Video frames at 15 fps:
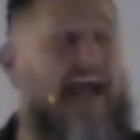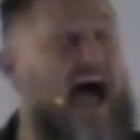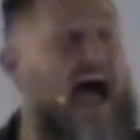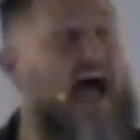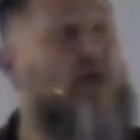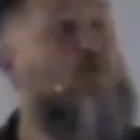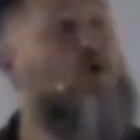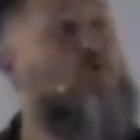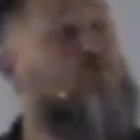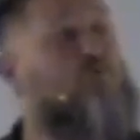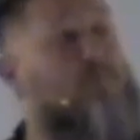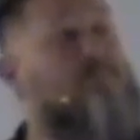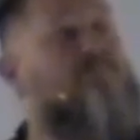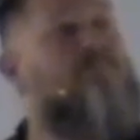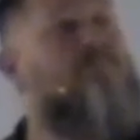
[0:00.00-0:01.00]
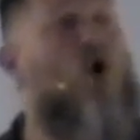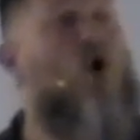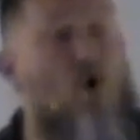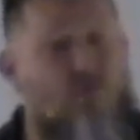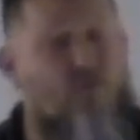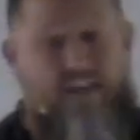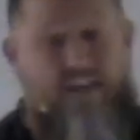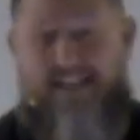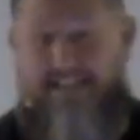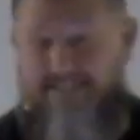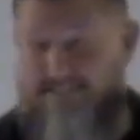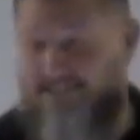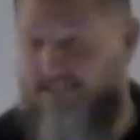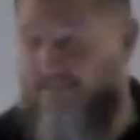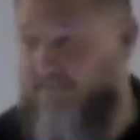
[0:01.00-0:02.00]
I will remove
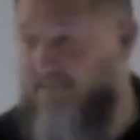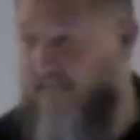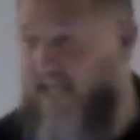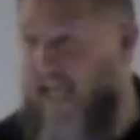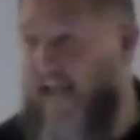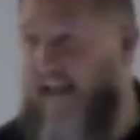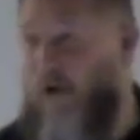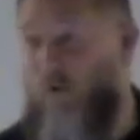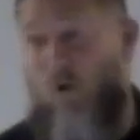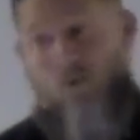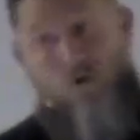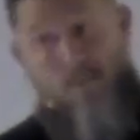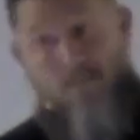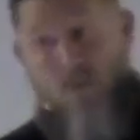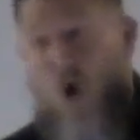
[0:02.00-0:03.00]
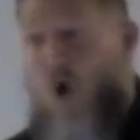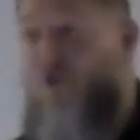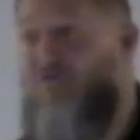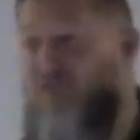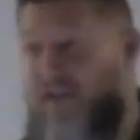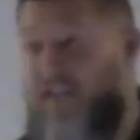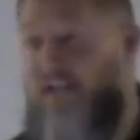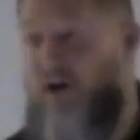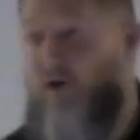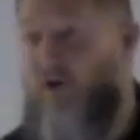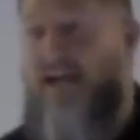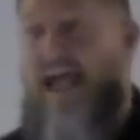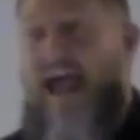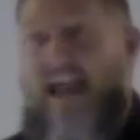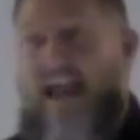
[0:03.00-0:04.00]
it. And I will remove the guilt,
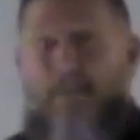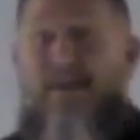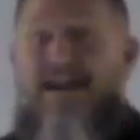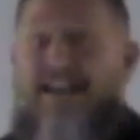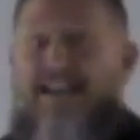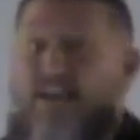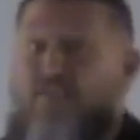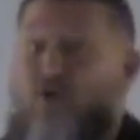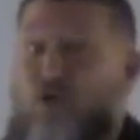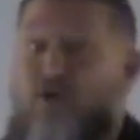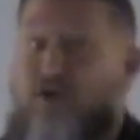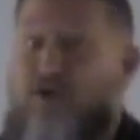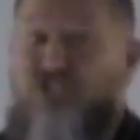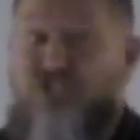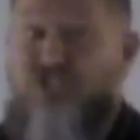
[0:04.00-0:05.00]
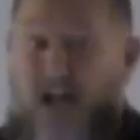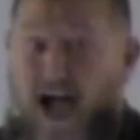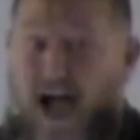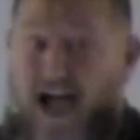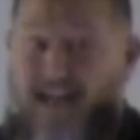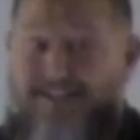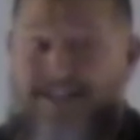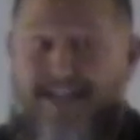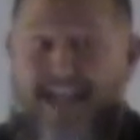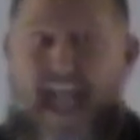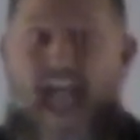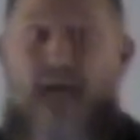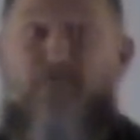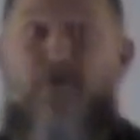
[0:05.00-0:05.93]
and I'm going to give you a shot at